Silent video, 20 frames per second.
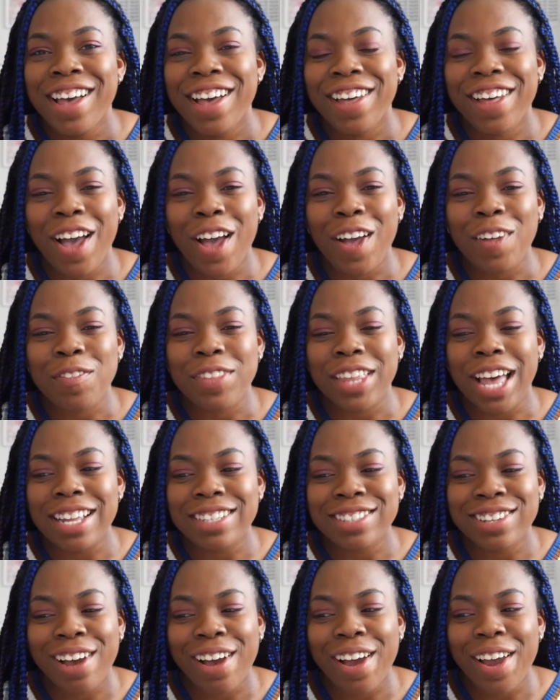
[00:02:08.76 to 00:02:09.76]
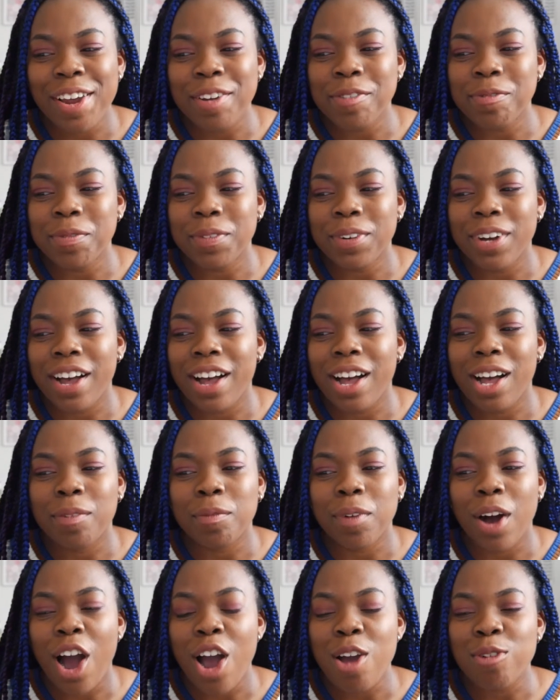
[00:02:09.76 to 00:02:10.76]
That time
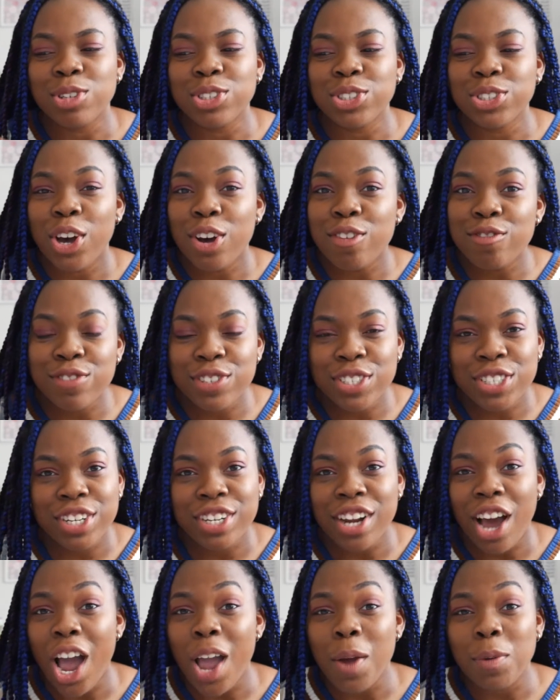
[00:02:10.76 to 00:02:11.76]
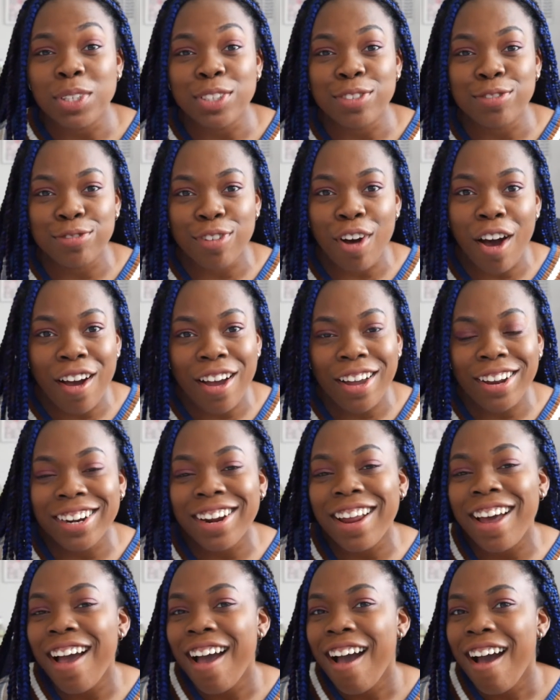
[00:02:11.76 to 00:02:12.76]
I was confident, I was fun,
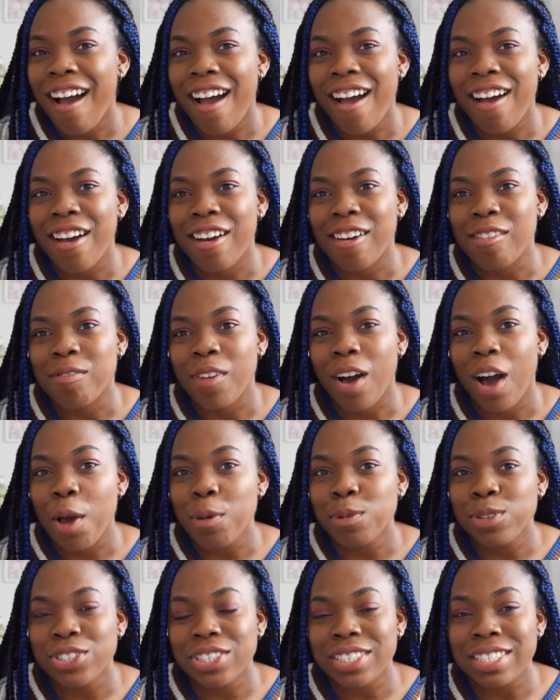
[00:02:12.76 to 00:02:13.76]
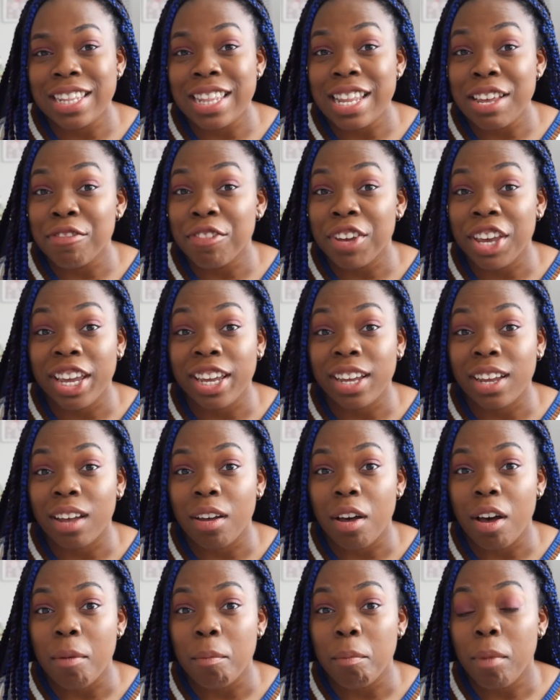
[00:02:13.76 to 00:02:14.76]
I was just living
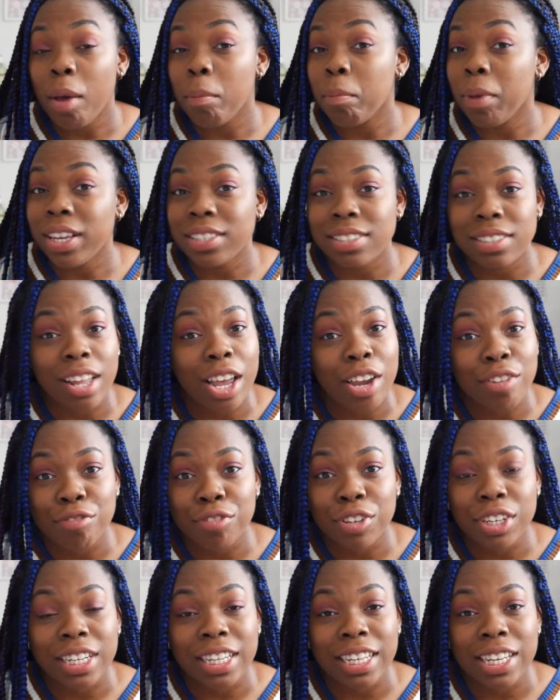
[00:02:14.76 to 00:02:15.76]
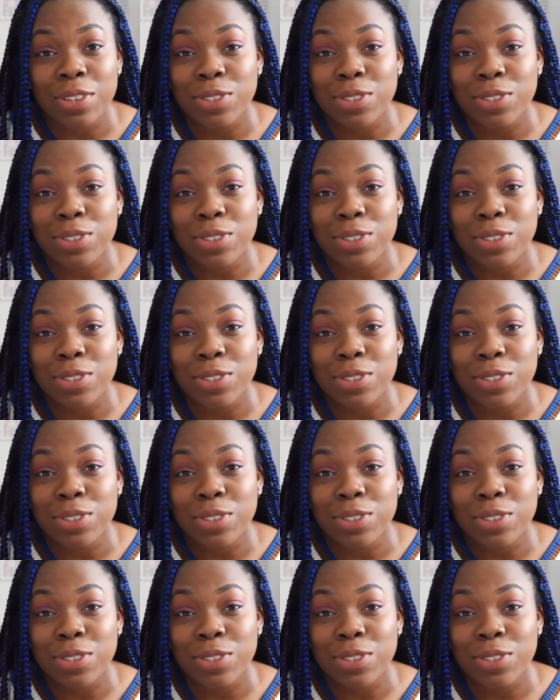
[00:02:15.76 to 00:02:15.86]
my best life really.